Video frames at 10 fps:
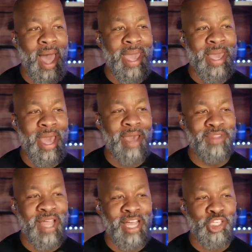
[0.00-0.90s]
I
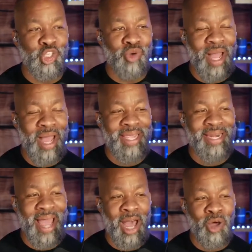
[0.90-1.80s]
have not
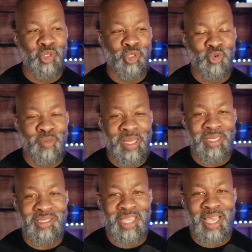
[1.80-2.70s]
tried out too
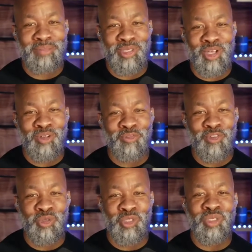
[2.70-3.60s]
many Samsung
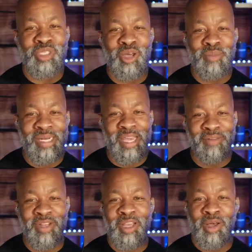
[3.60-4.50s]
phones. You tell me,
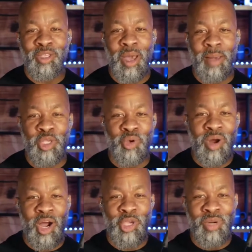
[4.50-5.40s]
David.
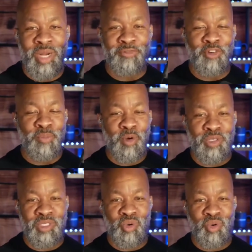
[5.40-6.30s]
Are you an iPhone
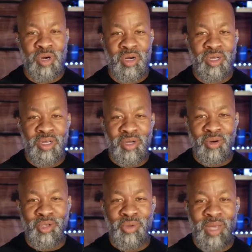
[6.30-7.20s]
person or
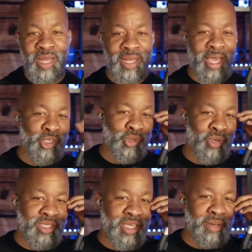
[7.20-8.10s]
you got an
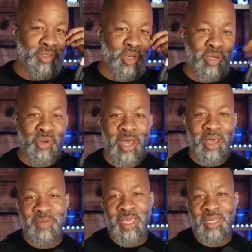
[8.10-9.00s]
Android, Samsung? What do you
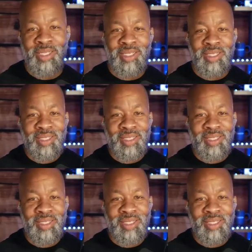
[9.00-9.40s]
have, man?